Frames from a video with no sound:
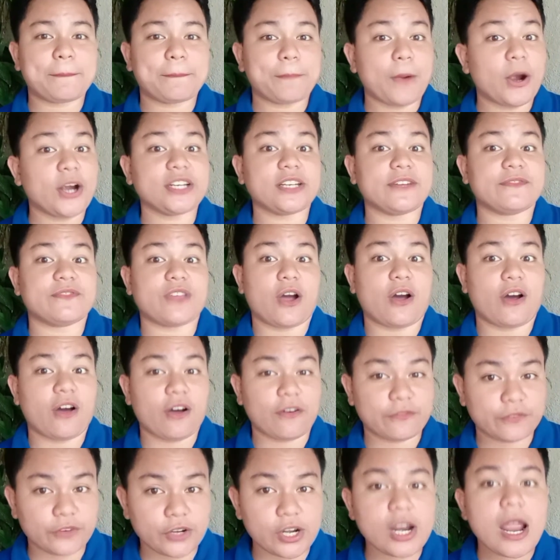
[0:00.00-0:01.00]
part of the
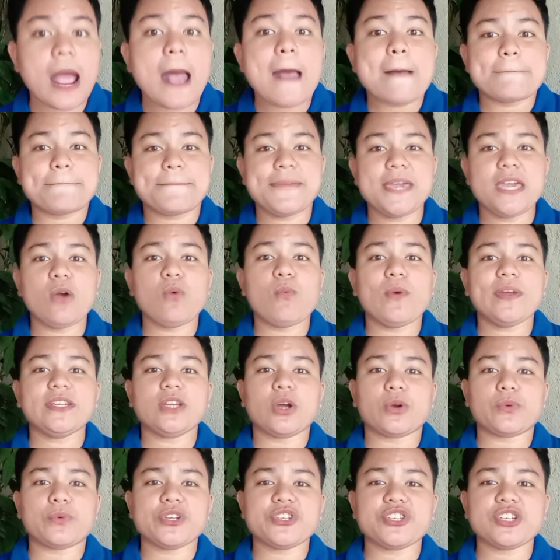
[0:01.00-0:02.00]
offer. B. When
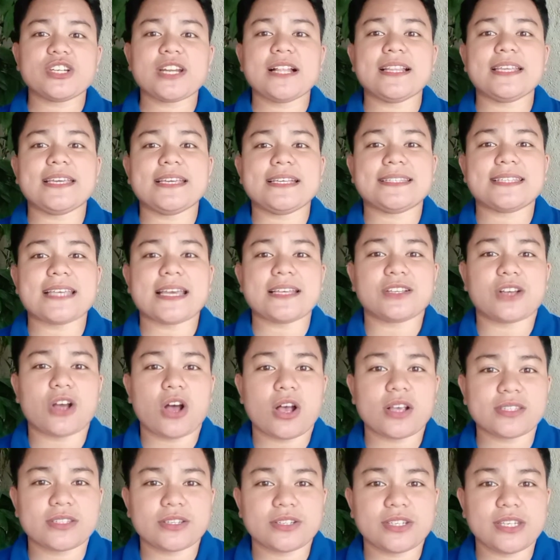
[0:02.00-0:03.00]
the original is at
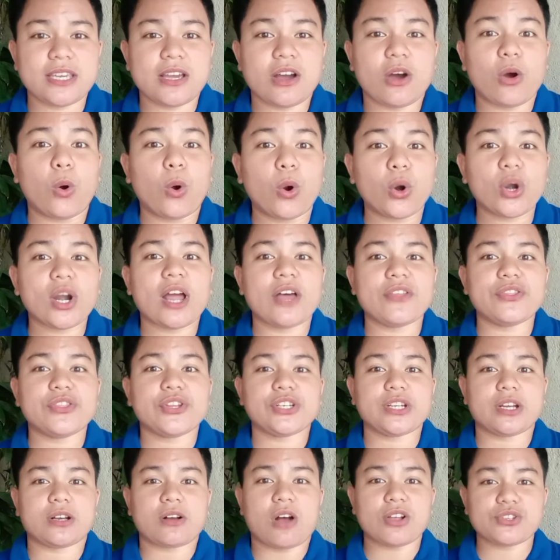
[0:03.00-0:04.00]
custody or
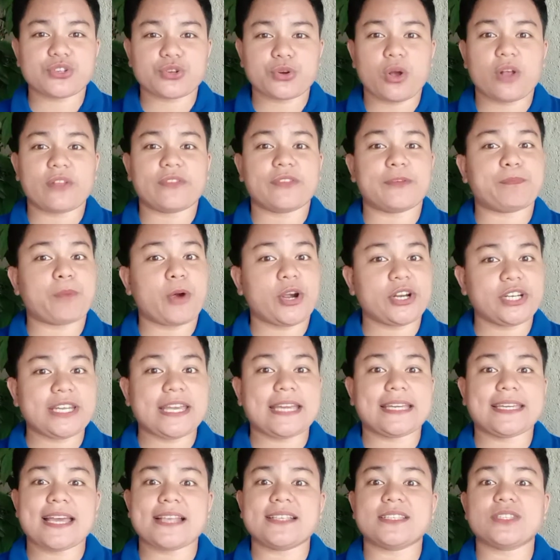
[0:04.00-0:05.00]
under the control of the
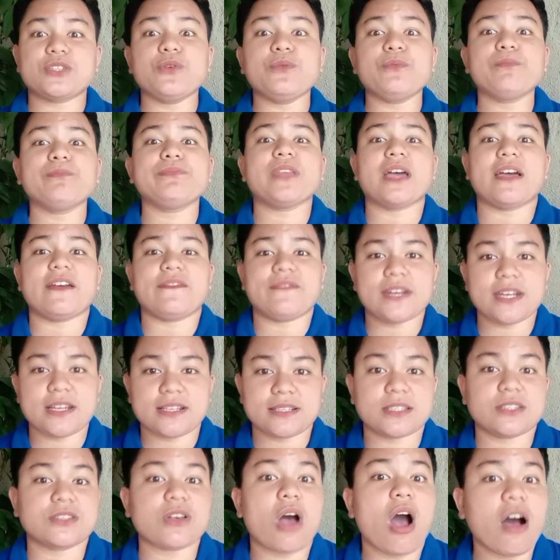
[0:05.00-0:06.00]
party against whom the
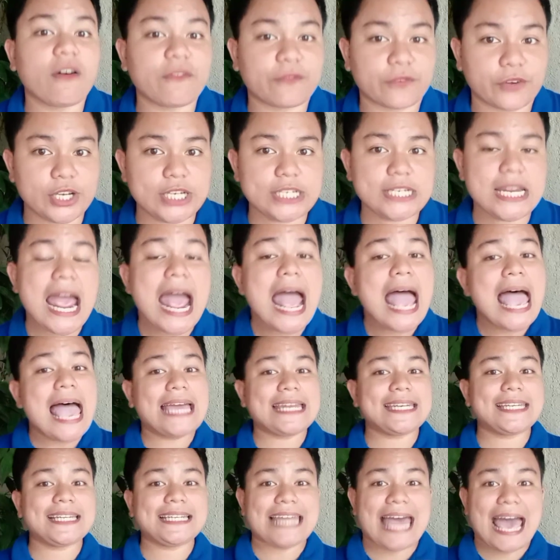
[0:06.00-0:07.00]
evidence is offered
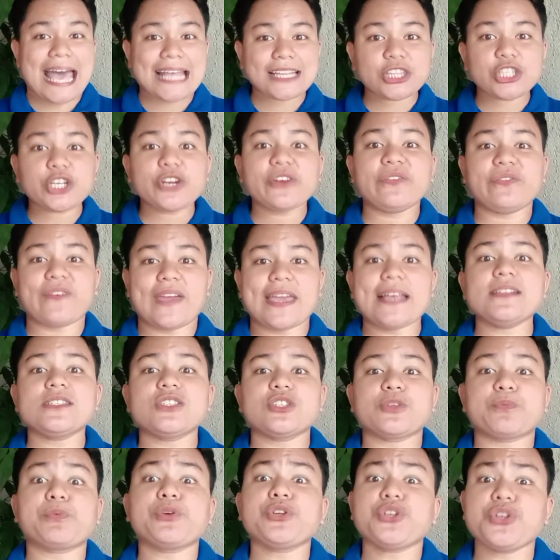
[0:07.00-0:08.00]
and the latter
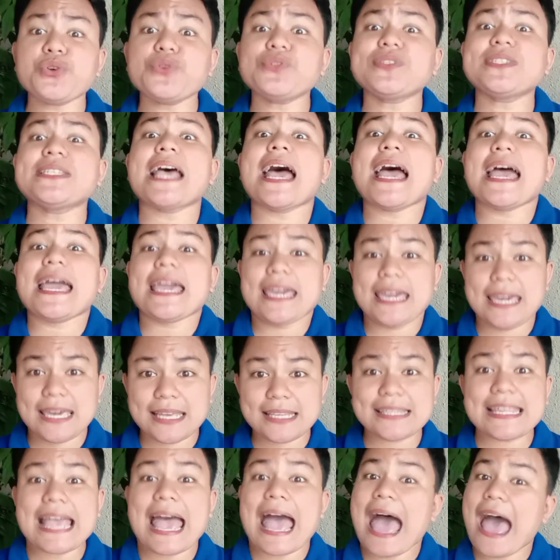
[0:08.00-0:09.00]
fails to produce
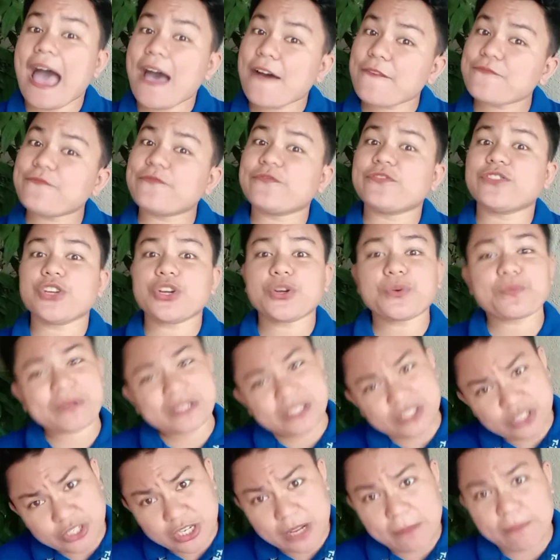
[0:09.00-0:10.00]
it after
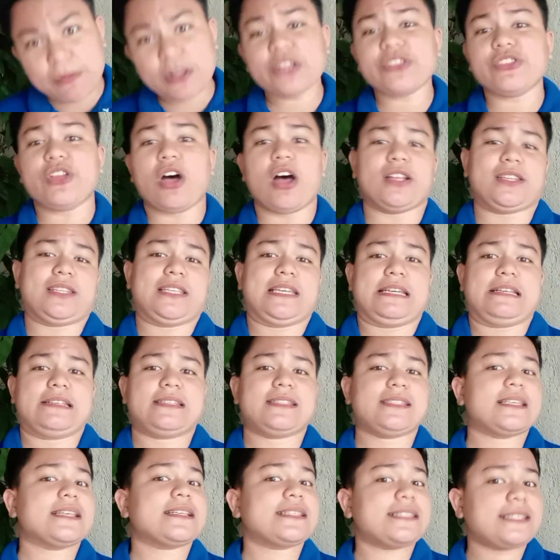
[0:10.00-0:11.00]
reasonable
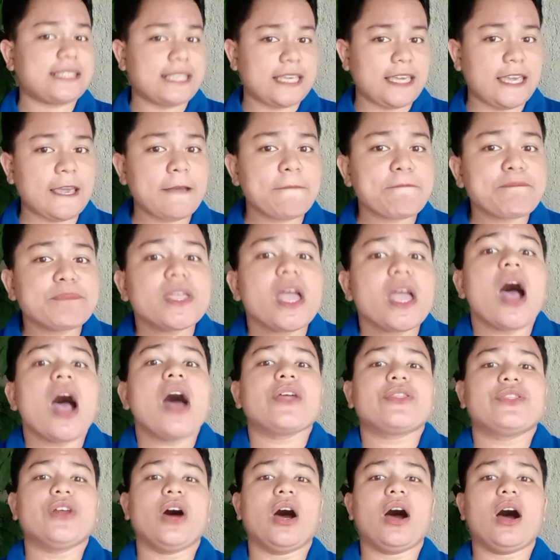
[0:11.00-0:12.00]
notice. C.
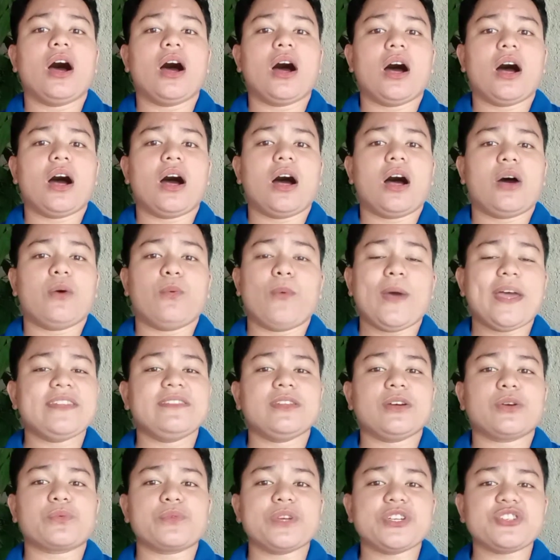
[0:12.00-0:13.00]

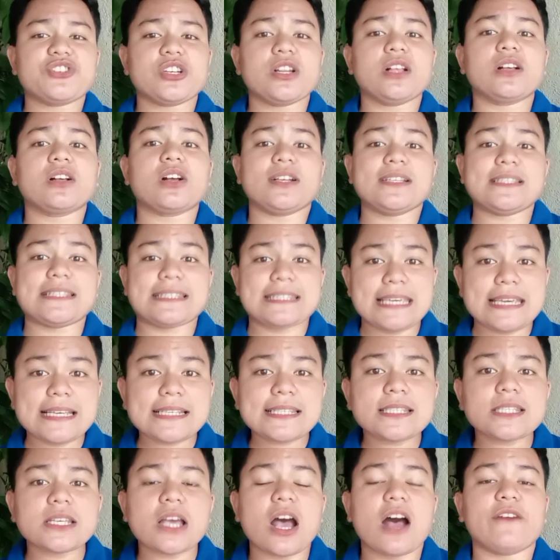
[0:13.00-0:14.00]
When the original
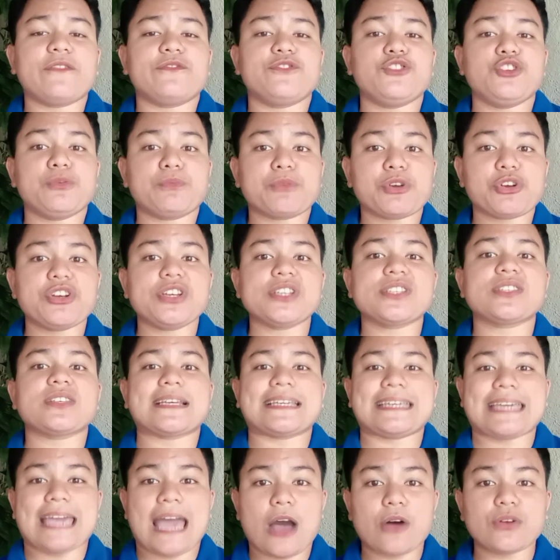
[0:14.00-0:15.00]
consists of numerous
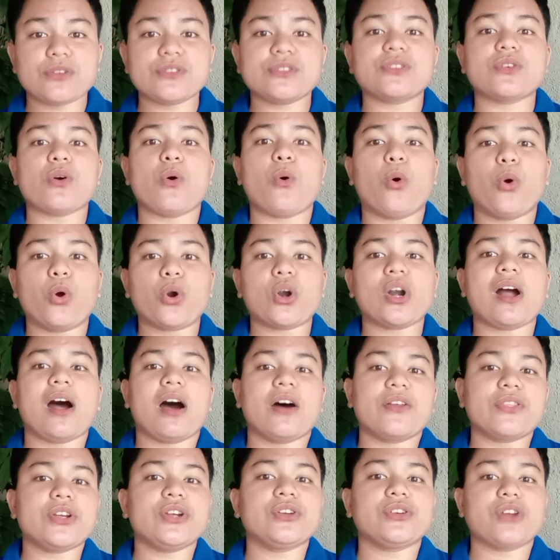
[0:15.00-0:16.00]
accounts or
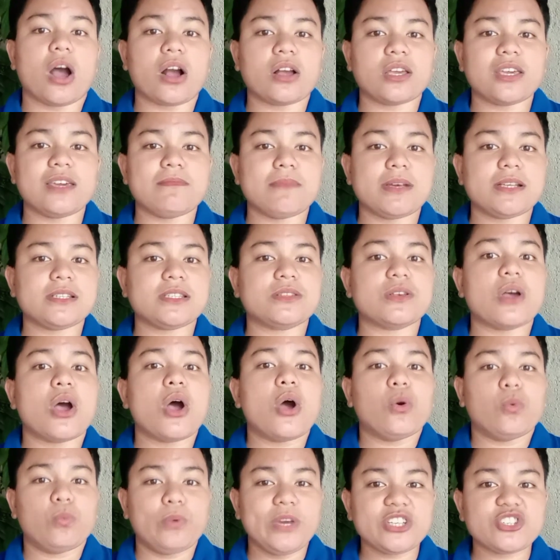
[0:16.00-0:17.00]
other documents
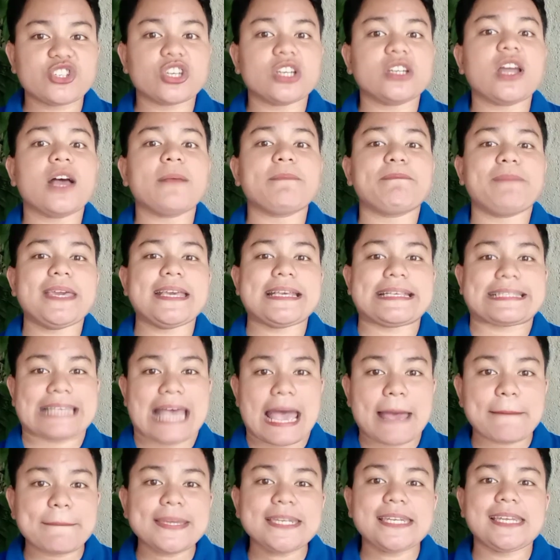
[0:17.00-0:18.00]
which cannot be
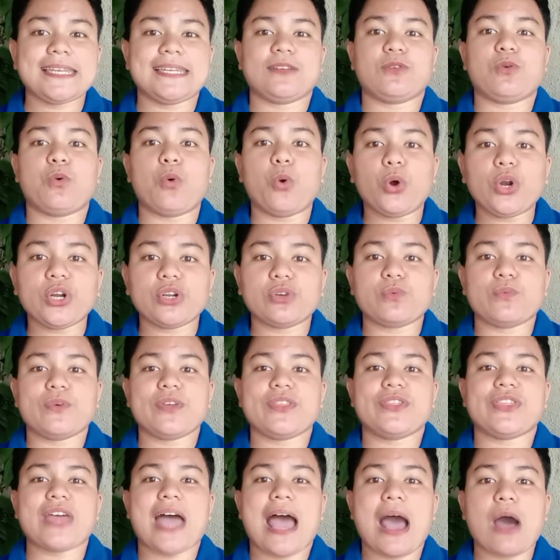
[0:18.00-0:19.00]
examined in court
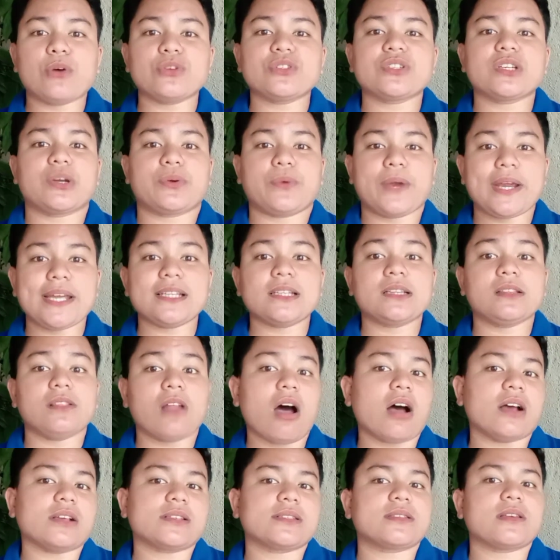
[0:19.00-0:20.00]
without great
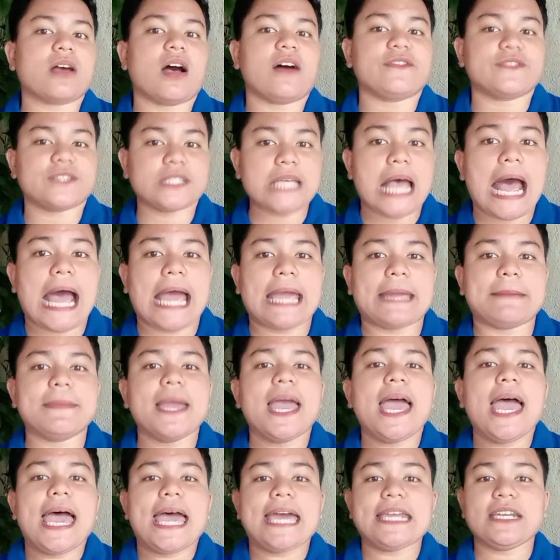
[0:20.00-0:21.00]
loss of time,
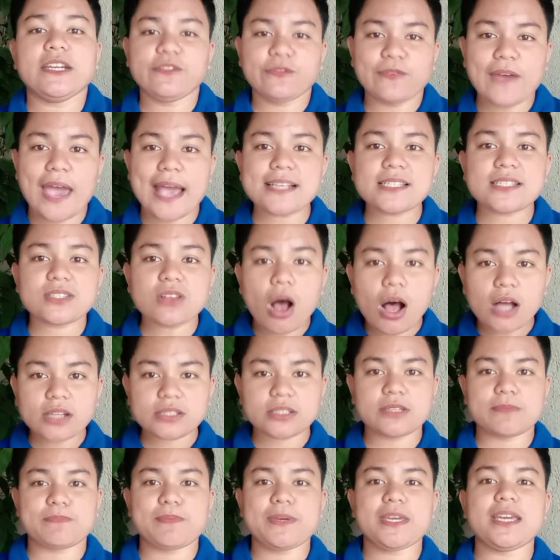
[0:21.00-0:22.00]
and the facts
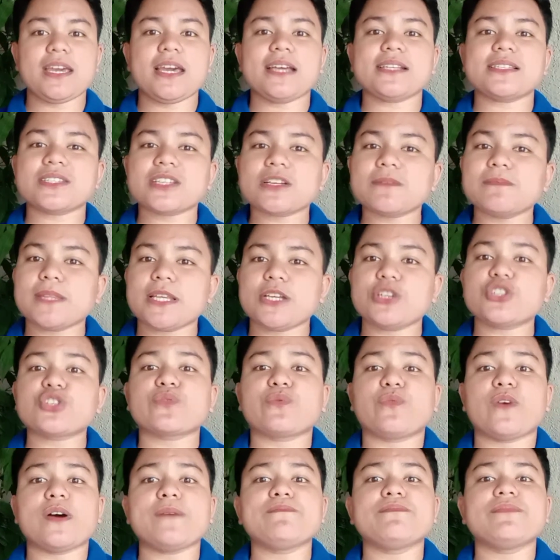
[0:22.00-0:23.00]
sought to be
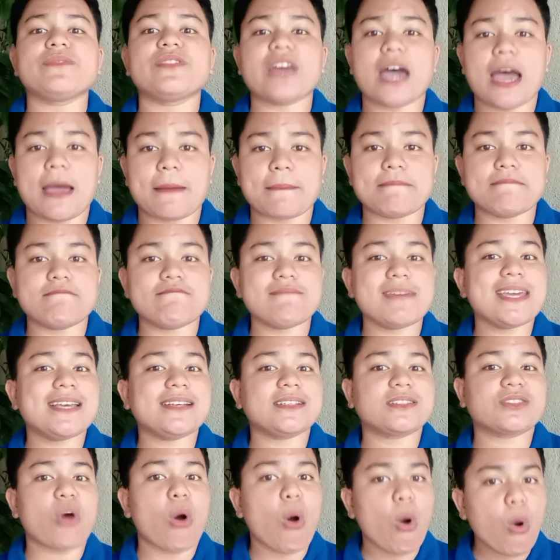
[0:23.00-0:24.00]
established from them
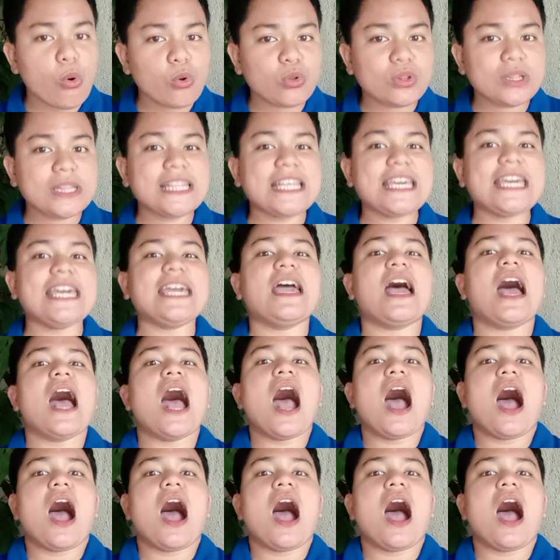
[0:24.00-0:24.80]
is only